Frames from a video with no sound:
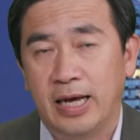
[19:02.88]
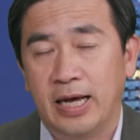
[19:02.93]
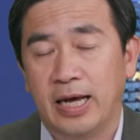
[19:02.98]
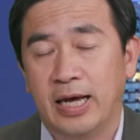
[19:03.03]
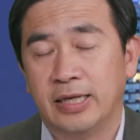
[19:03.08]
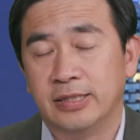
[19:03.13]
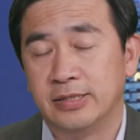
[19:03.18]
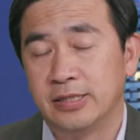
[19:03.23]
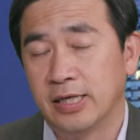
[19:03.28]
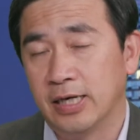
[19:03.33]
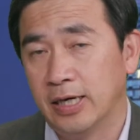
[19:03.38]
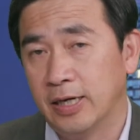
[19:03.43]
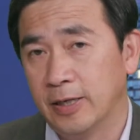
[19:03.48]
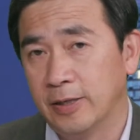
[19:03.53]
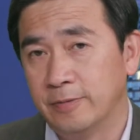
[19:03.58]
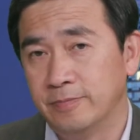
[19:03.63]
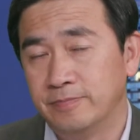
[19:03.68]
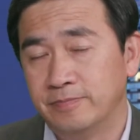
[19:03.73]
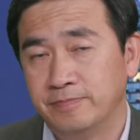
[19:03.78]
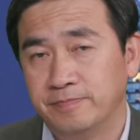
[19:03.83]
And
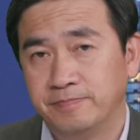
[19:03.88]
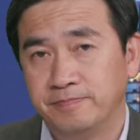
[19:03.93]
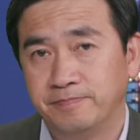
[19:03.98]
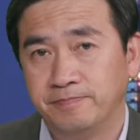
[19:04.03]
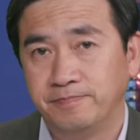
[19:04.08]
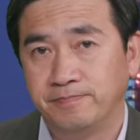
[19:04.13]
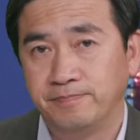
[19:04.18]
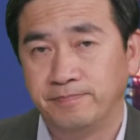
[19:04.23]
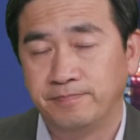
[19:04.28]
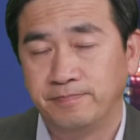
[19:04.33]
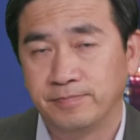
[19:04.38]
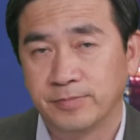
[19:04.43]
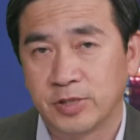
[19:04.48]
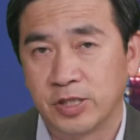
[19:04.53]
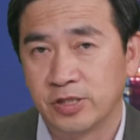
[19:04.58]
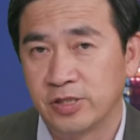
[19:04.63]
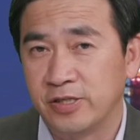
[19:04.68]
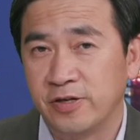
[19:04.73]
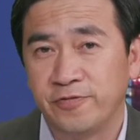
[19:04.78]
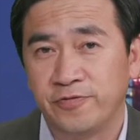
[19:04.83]

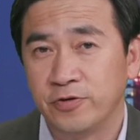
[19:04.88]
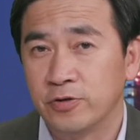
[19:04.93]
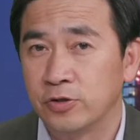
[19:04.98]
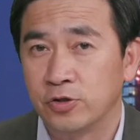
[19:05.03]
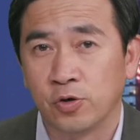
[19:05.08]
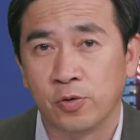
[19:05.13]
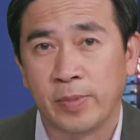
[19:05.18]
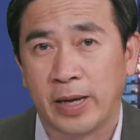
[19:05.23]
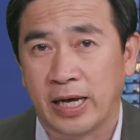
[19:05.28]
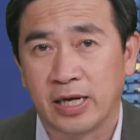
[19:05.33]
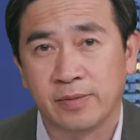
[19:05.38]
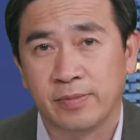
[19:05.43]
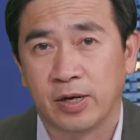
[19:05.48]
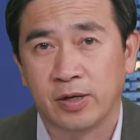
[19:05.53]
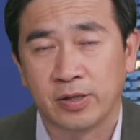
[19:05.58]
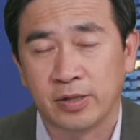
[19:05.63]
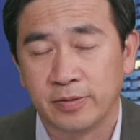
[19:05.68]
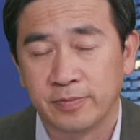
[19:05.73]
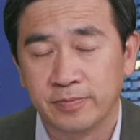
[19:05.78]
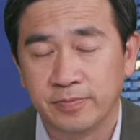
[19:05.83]
because they feel so bad
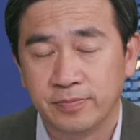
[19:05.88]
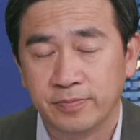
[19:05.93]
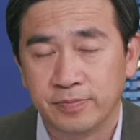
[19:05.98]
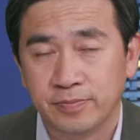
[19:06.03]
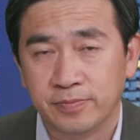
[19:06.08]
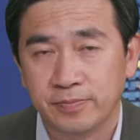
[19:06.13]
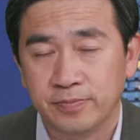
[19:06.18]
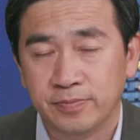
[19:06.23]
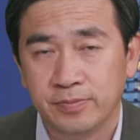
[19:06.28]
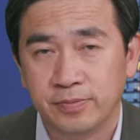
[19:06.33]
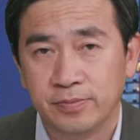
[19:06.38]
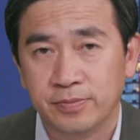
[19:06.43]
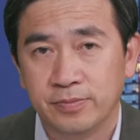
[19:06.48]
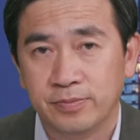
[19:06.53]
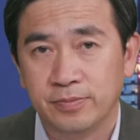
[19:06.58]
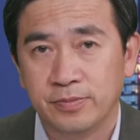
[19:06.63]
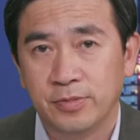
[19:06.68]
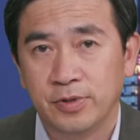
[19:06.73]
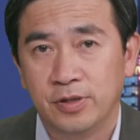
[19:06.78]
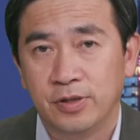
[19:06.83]
about it.
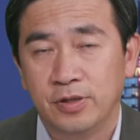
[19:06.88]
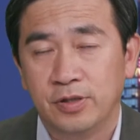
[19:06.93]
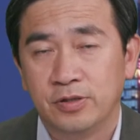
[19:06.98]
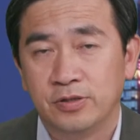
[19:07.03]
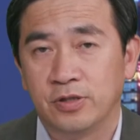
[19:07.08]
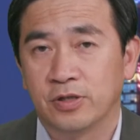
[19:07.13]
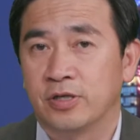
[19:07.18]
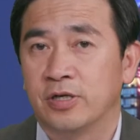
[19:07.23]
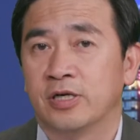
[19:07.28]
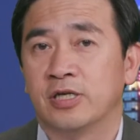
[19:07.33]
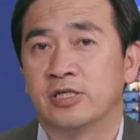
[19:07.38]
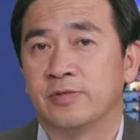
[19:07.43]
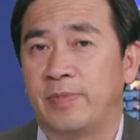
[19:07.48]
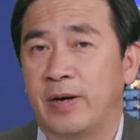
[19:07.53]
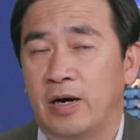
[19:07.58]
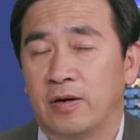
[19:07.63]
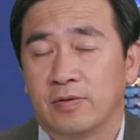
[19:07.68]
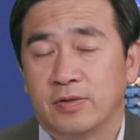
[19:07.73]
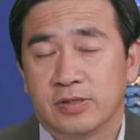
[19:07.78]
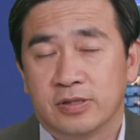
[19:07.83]
So Curtis
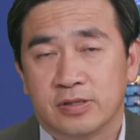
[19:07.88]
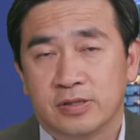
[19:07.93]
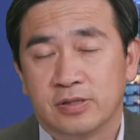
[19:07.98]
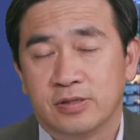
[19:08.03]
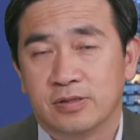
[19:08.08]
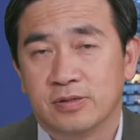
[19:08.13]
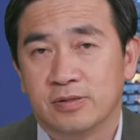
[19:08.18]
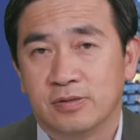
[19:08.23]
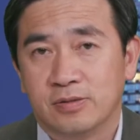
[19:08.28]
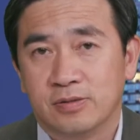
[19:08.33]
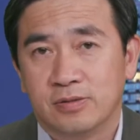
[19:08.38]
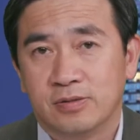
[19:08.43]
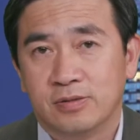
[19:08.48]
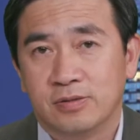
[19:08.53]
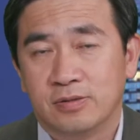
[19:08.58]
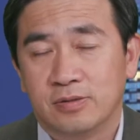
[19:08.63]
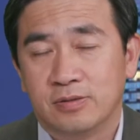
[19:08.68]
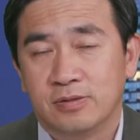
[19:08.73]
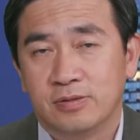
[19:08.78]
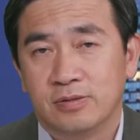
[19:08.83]
Bowers
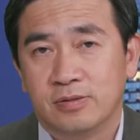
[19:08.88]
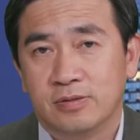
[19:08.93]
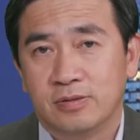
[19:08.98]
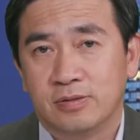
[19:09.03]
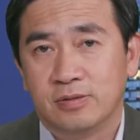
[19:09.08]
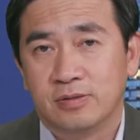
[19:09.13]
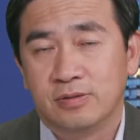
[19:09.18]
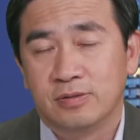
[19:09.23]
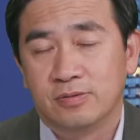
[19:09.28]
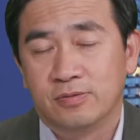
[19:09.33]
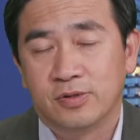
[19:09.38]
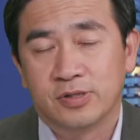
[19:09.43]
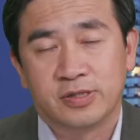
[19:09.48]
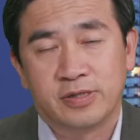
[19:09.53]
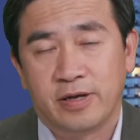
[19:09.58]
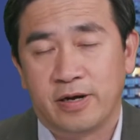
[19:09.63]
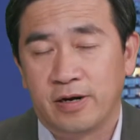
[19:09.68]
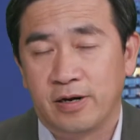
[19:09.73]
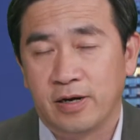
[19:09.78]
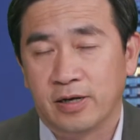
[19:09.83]
was
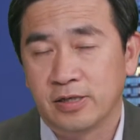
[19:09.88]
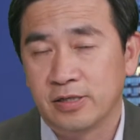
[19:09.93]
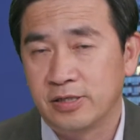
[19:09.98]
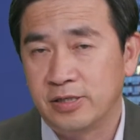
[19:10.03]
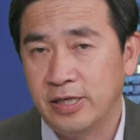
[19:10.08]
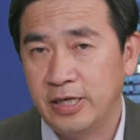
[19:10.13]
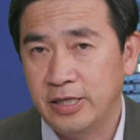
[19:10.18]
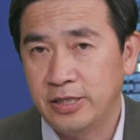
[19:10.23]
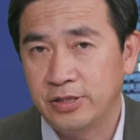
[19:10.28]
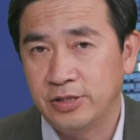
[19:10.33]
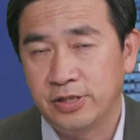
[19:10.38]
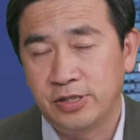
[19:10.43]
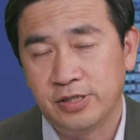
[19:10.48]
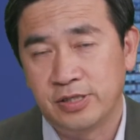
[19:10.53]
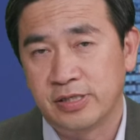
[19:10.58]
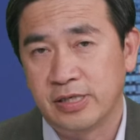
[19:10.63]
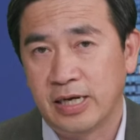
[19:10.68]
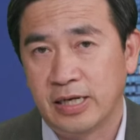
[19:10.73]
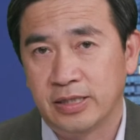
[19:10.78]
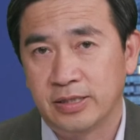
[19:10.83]
there on the stage. He
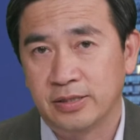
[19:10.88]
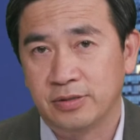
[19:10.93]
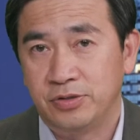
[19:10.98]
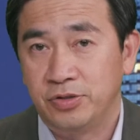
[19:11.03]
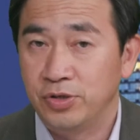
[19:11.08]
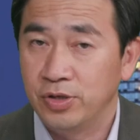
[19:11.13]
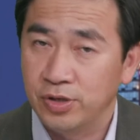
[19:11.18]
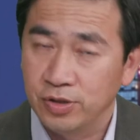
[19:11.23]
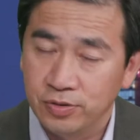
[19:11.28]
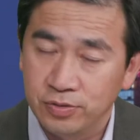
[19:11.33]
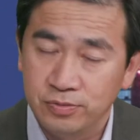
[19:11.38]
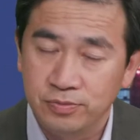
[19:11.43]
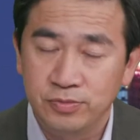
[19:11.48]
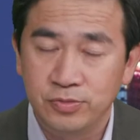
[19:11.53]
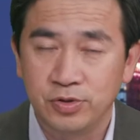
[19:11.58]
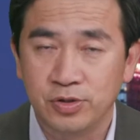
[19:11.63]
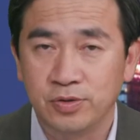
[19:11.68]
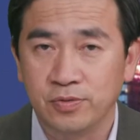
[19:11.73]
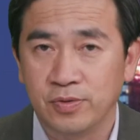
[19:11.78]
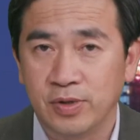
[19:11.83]
said, you know
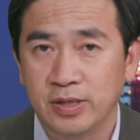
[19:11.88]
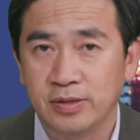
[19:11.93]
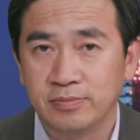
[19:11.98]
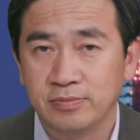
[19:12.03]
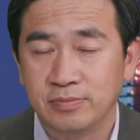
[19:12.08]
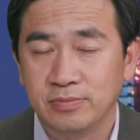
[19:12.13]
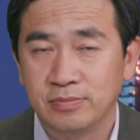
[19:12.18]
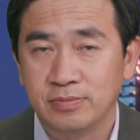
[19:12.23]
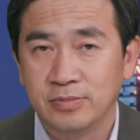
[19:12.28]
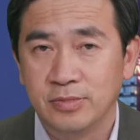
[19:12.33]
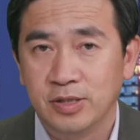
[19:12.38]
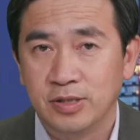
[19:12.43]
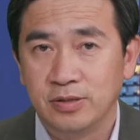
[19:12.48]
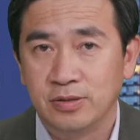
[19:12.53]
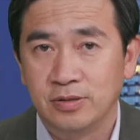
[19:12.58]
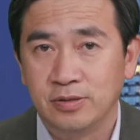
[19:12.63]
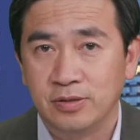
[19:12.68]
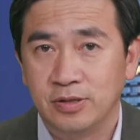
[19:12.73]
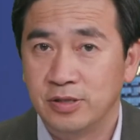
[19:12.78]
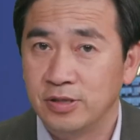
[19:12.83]
what?
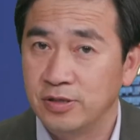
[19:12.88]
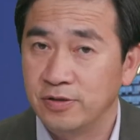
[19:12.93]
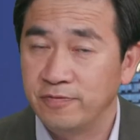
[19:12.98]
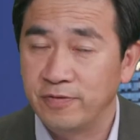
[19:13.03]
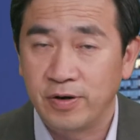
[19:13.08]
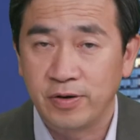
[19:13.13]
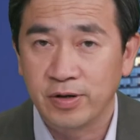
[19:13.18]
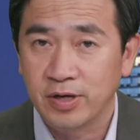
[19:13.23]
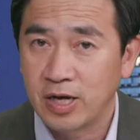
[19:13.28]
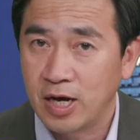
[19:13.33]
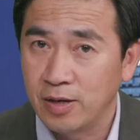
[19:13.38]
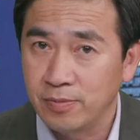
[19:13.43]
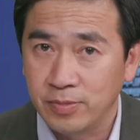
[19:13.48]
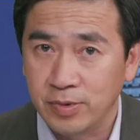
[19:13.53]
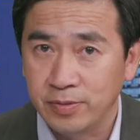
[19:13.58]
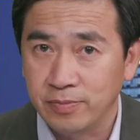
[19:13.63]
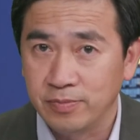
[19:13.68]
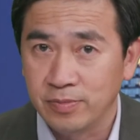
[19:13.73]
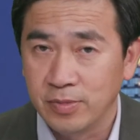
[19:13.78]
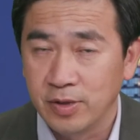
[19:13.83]
This is very
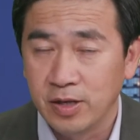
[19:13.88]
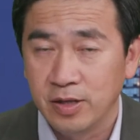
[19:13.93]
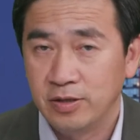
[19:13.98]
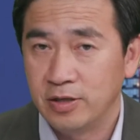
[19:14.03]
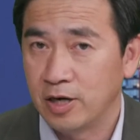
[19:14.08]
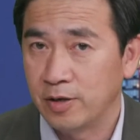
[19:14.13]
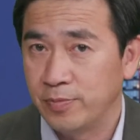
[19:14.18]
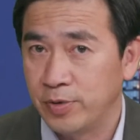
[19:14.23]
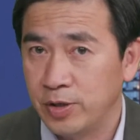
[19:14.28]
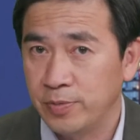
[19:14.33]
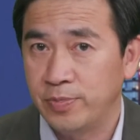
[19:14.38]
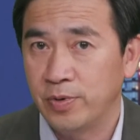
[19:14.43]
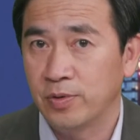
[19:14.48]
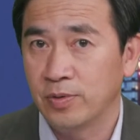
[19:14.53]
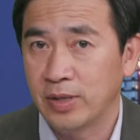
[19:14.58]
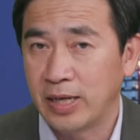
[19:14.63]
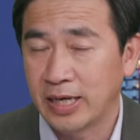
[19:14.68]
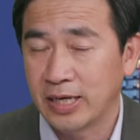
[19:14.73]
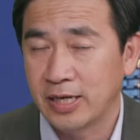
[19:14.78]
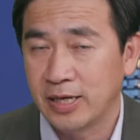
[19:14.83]
common. There are
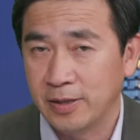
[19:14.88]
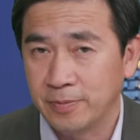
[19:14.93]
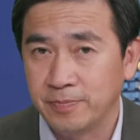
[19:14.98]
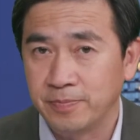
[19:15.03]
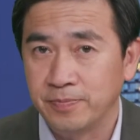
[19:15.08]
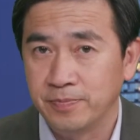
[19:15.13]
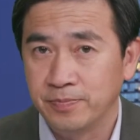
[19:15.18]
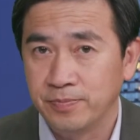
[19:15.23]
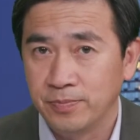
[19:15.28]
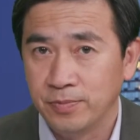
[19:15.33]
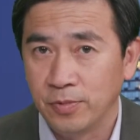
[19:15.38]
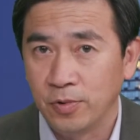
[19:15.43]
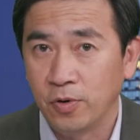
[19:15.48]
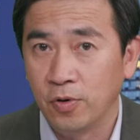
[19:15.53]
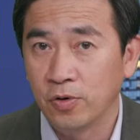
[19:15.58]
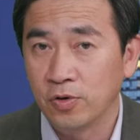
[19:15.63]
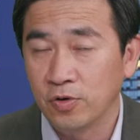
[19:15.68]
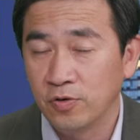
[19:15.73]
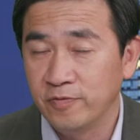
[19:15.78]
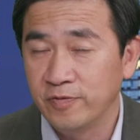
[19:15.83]
people like him
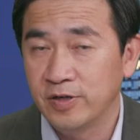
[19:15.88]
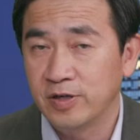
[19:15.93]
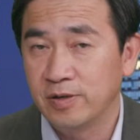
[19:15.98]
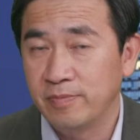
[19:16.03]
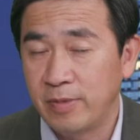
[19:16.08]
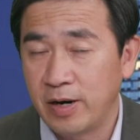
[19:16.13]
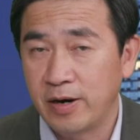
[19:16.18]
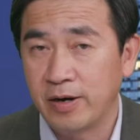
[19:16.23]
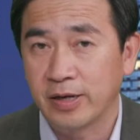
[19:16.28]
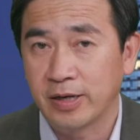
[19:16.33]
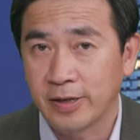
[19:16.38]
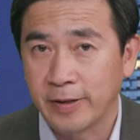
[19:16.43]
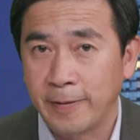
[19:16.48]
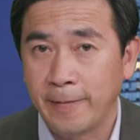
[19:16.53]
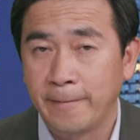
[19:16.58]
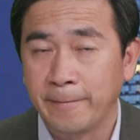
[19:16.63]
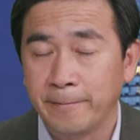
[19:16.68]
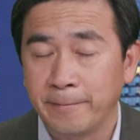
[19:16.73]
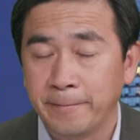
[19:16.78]
all over America.